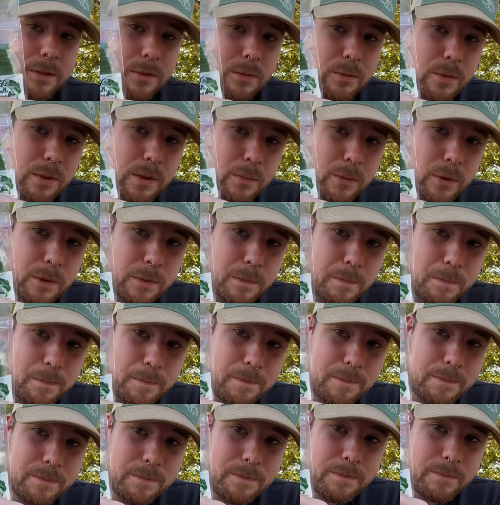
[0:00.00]
on one worm.
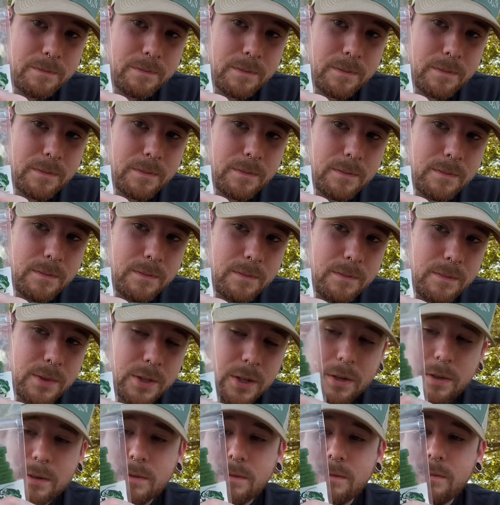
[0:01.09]

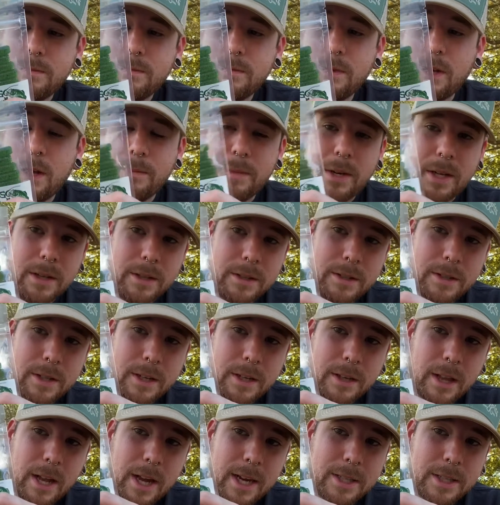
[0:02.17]
So, I mean, this
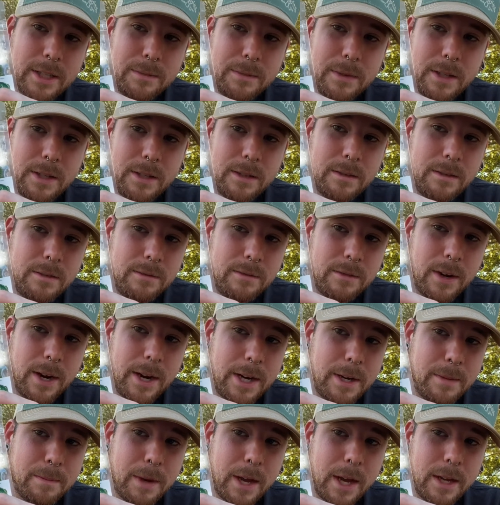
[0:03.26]
thing lasted me for
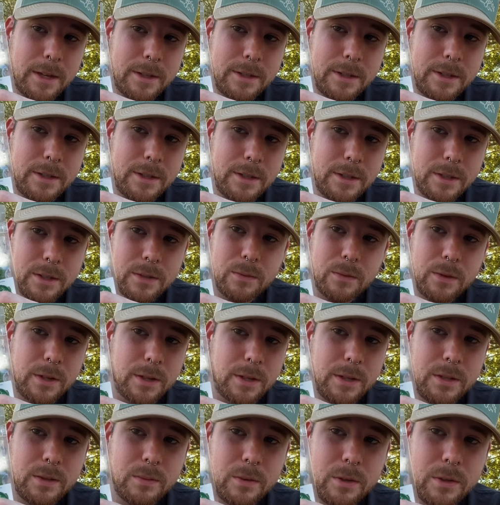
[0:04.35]
8 bass, just one of
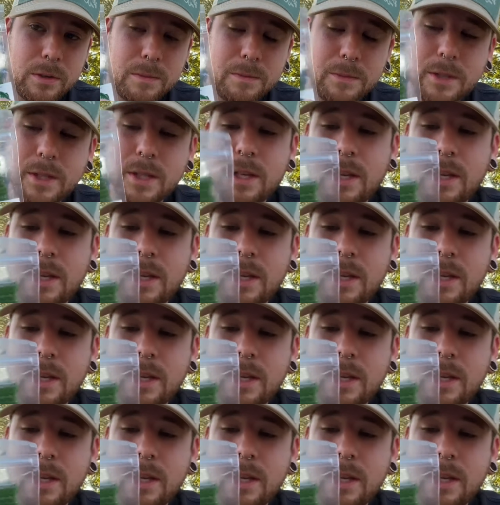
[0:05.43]
these worms.